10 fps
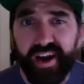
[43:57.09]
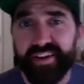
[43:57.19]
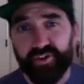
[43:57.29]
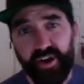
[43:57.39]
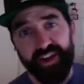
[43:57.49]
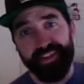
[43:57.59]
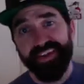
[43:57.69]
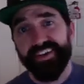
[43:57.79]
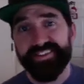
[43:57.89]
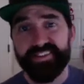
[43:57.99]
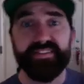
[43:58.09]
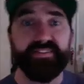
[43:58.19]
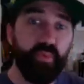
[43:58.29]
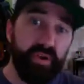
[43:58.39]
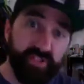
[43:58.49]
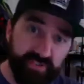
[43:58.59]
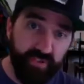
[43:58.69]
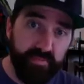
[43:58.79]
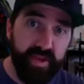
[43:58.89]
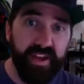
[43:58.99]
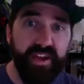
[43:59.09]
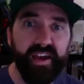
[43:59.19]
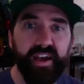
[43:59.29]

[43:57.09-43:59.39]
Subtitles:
I tried this works for me.